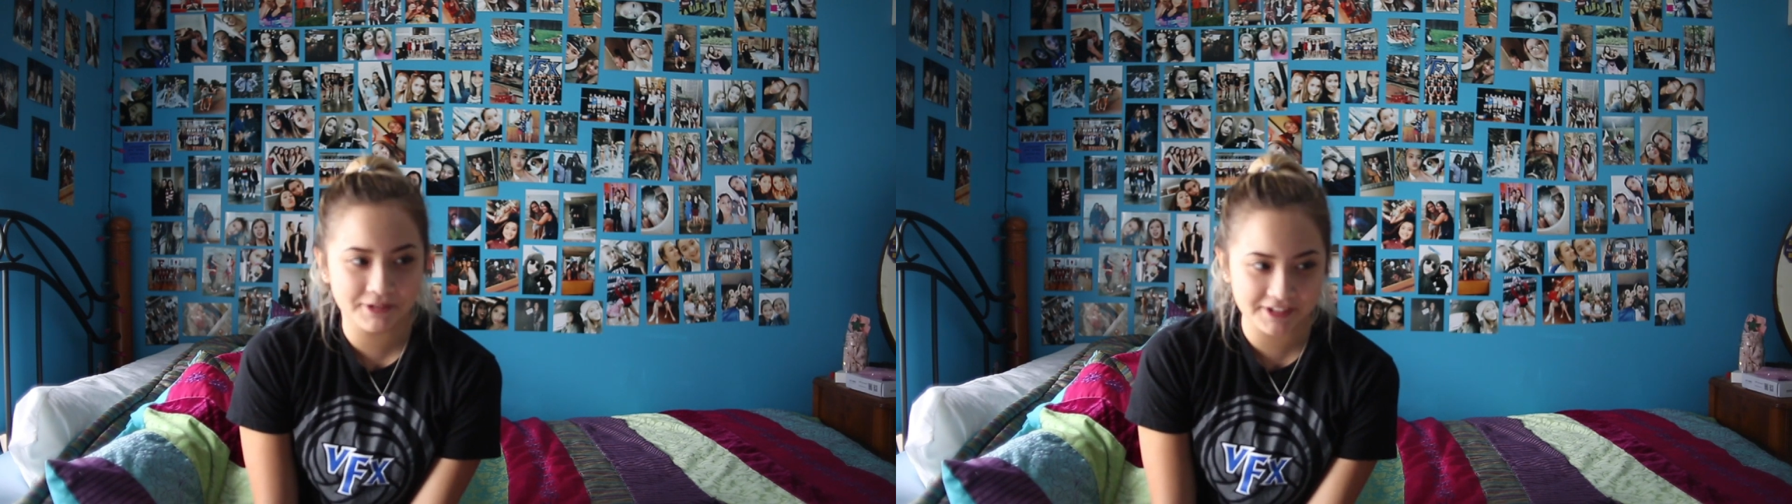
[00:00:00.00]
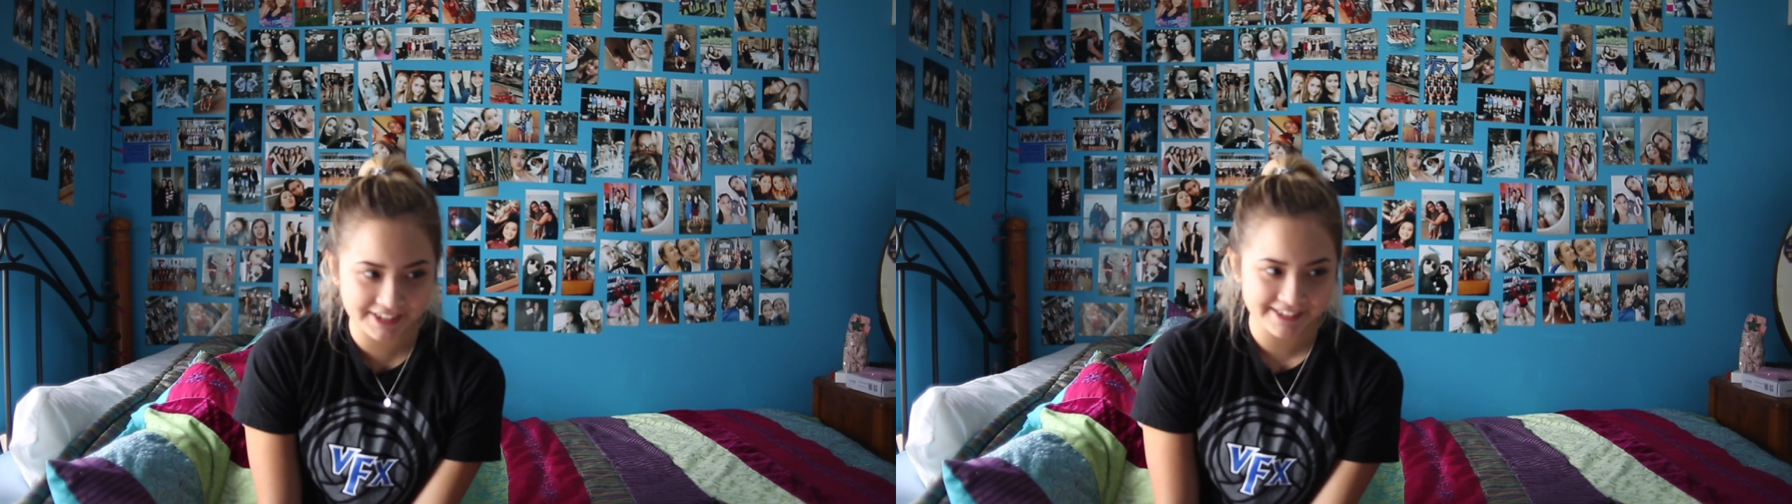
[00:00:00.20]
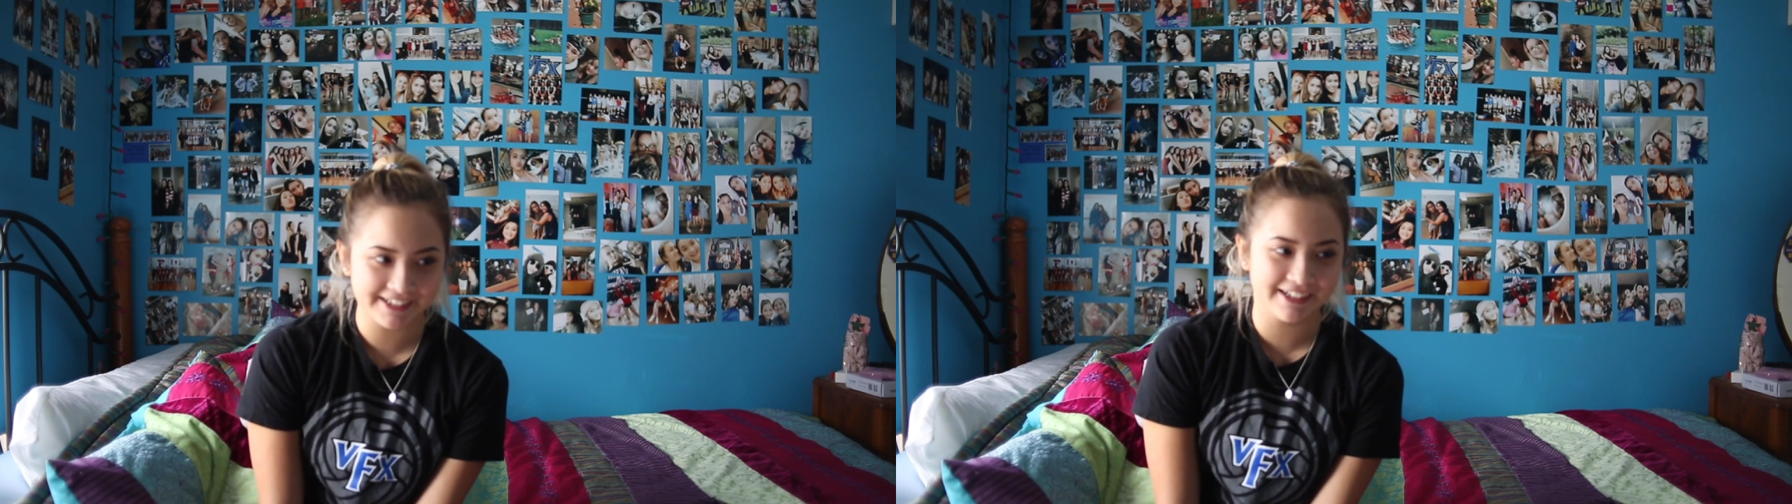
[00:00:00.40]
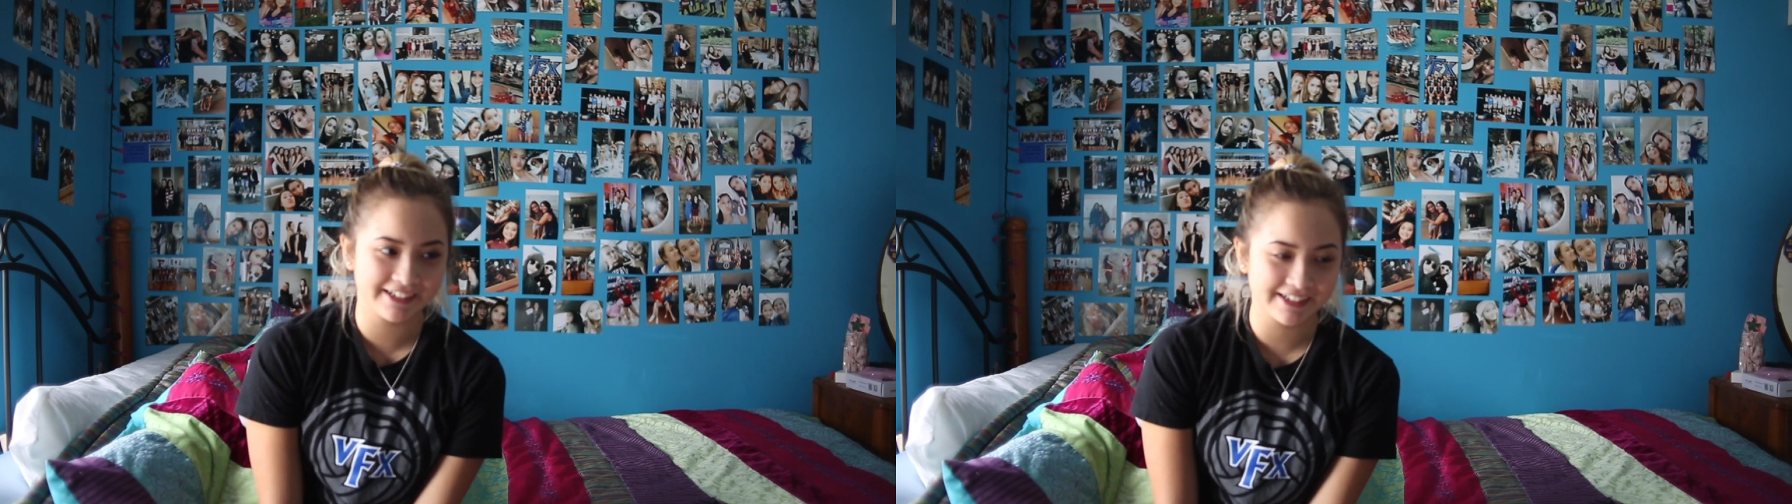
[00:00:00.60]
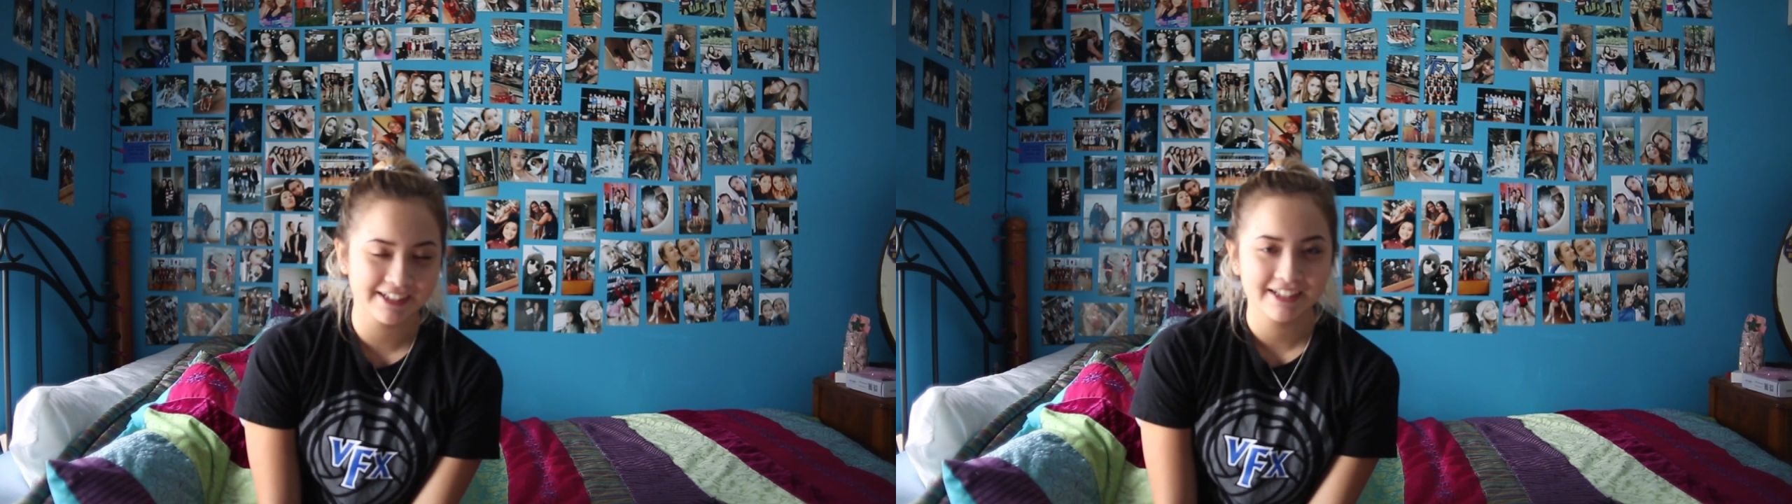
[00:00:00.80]
moving
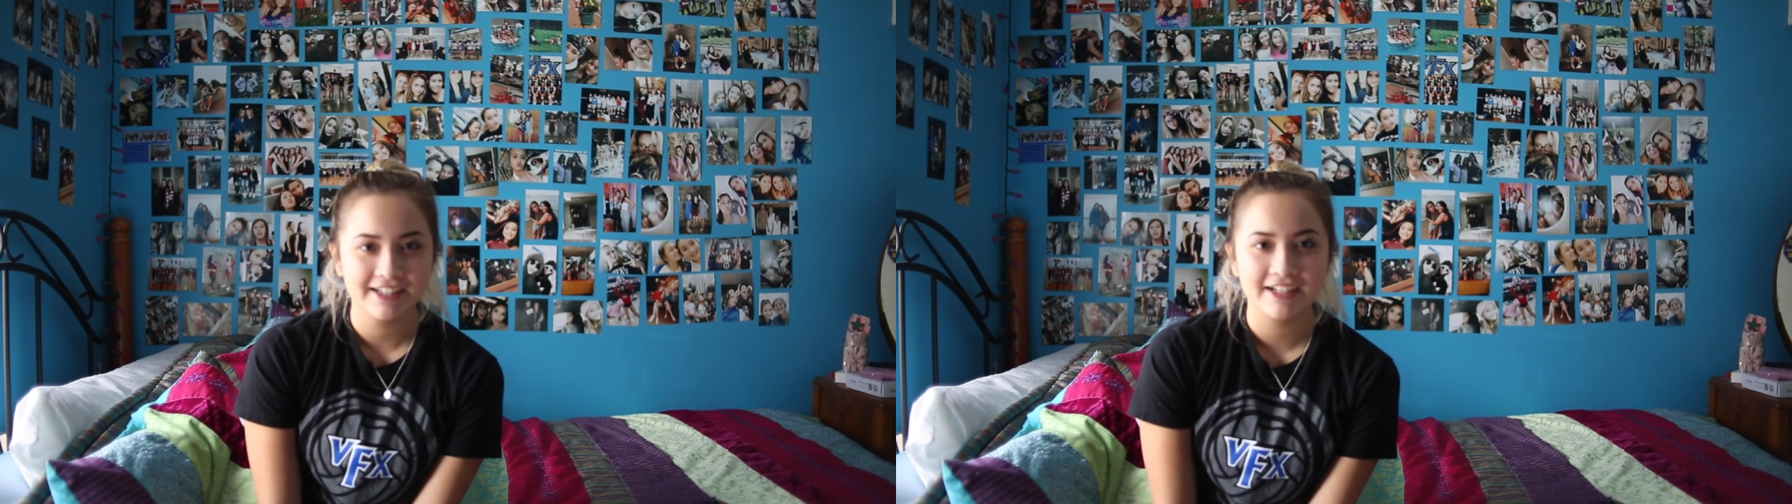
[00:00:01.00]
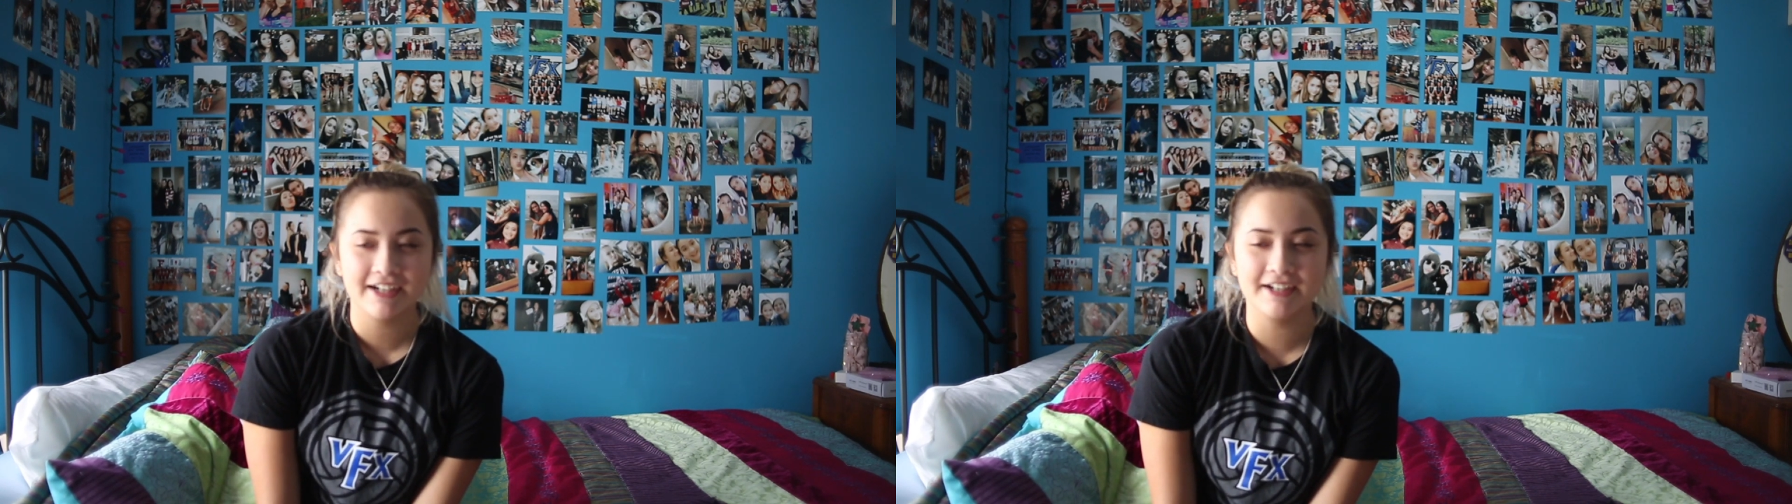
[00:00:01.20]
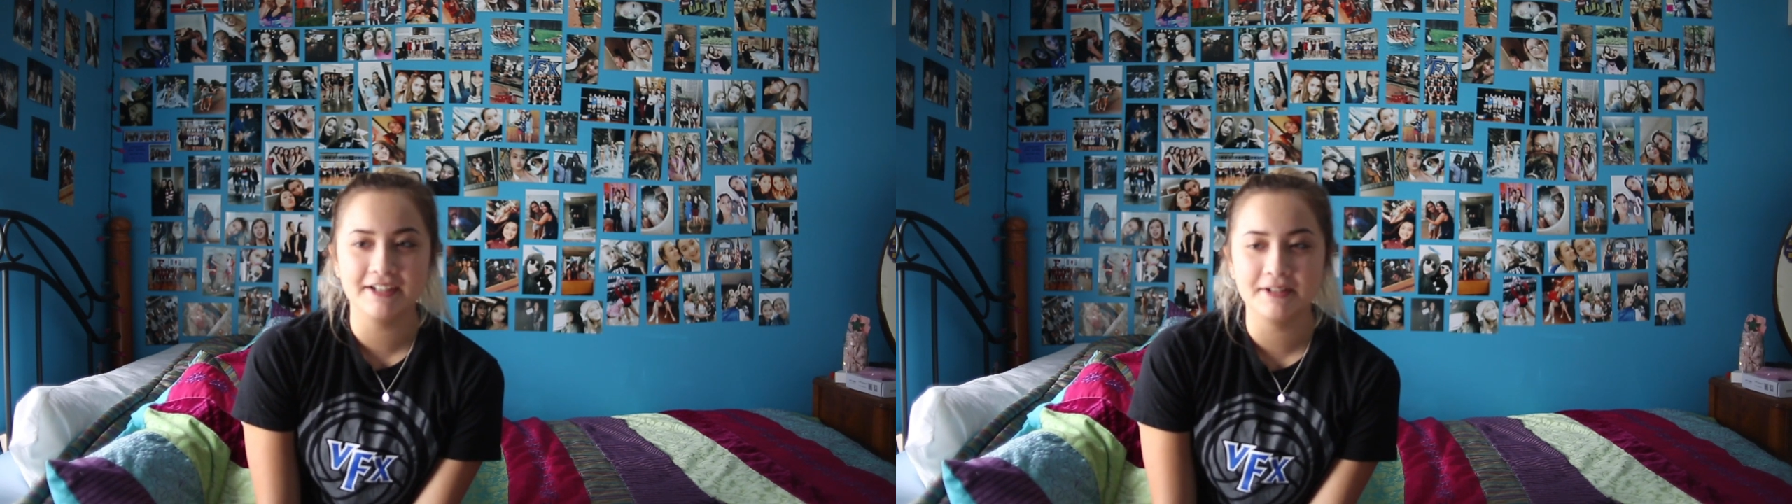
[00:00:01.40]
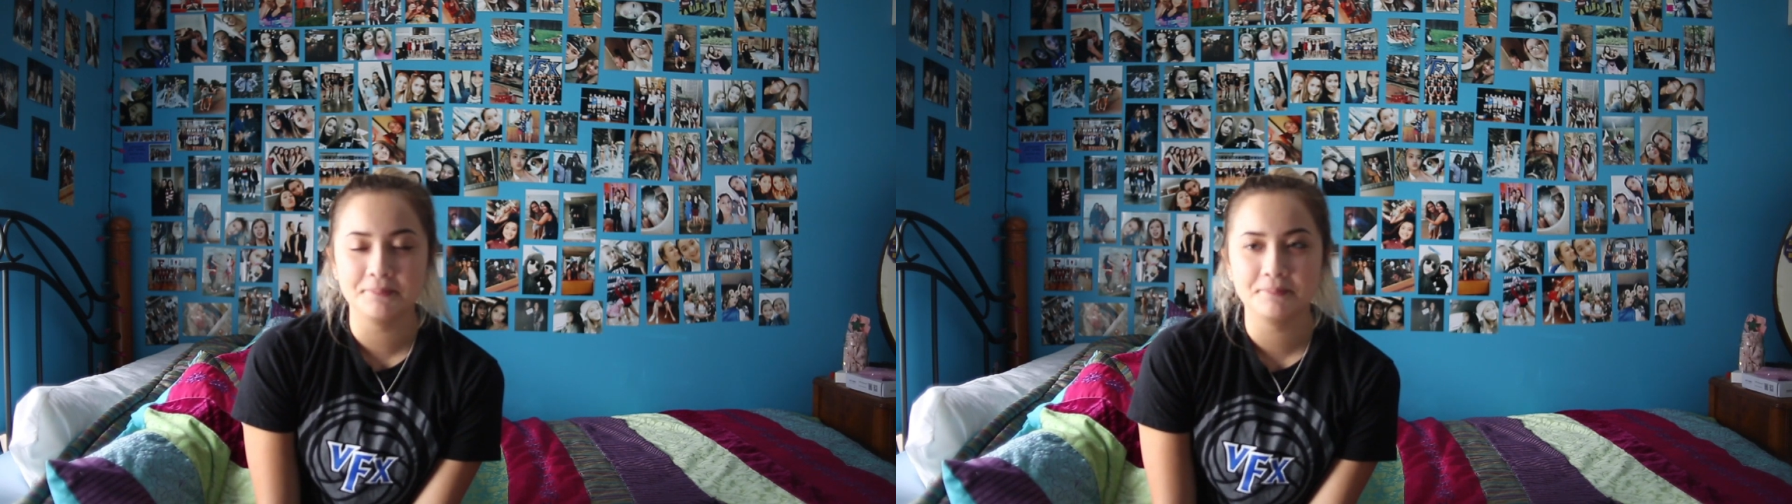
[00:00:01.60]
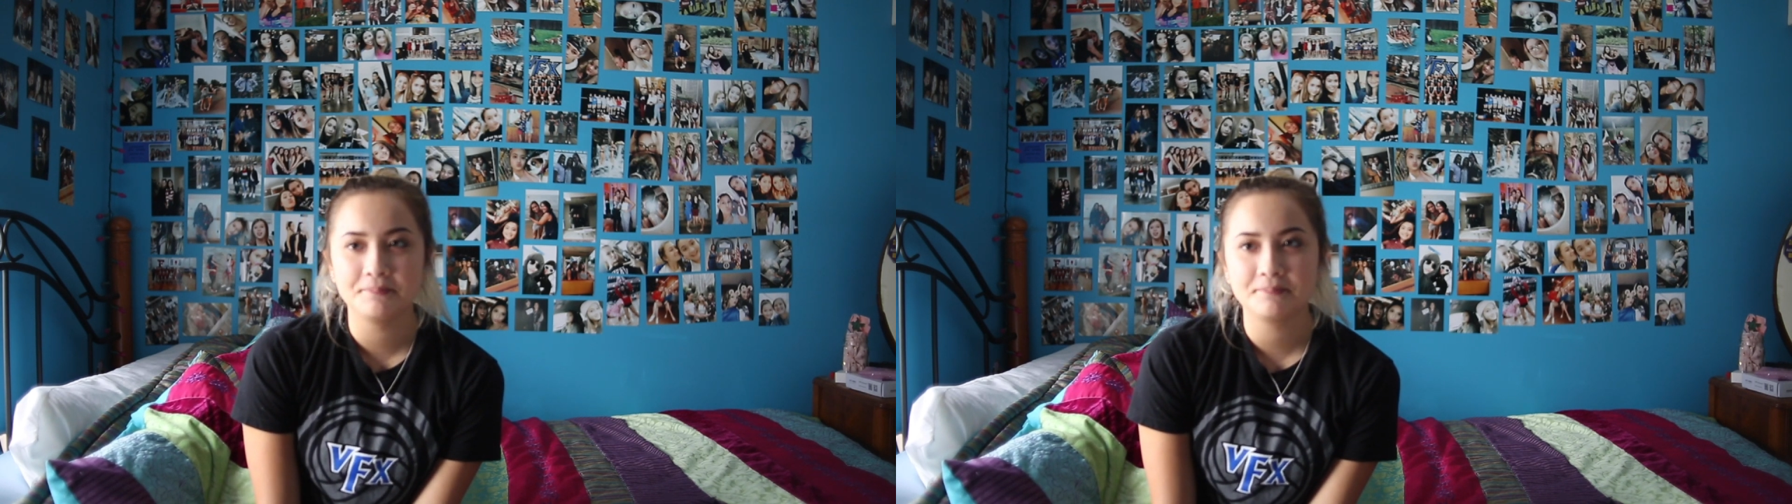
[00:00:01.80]
along.
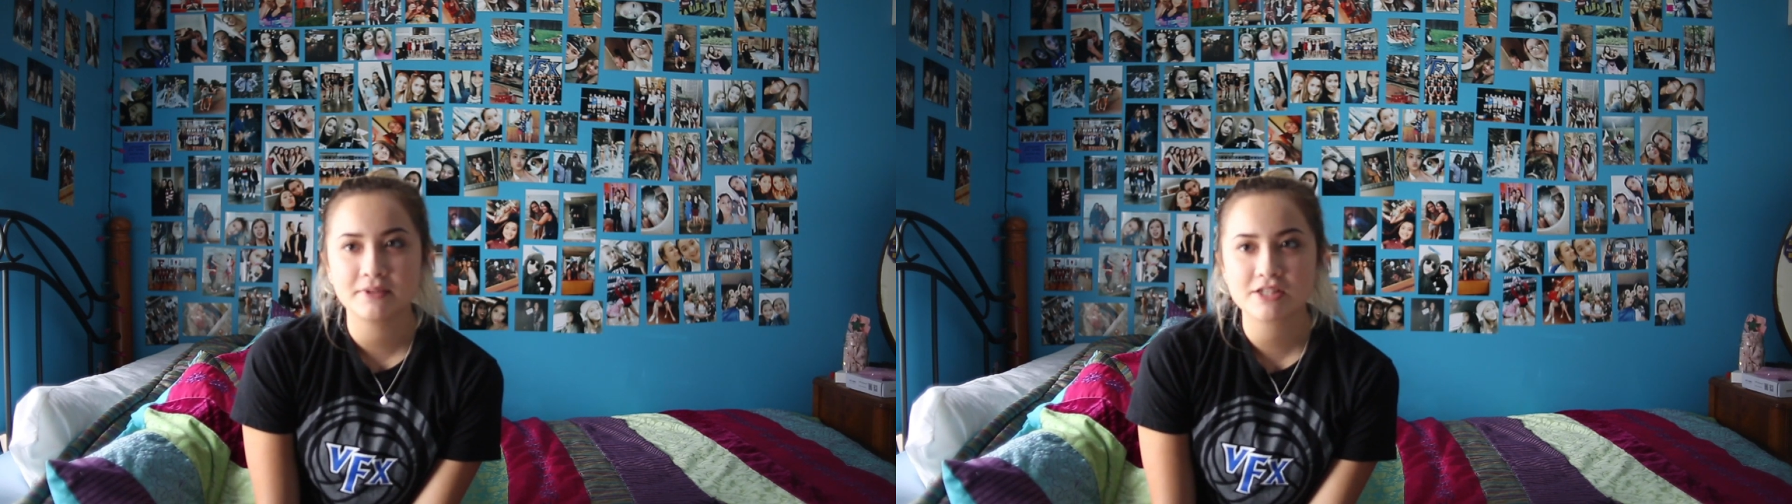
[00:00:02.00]
Um,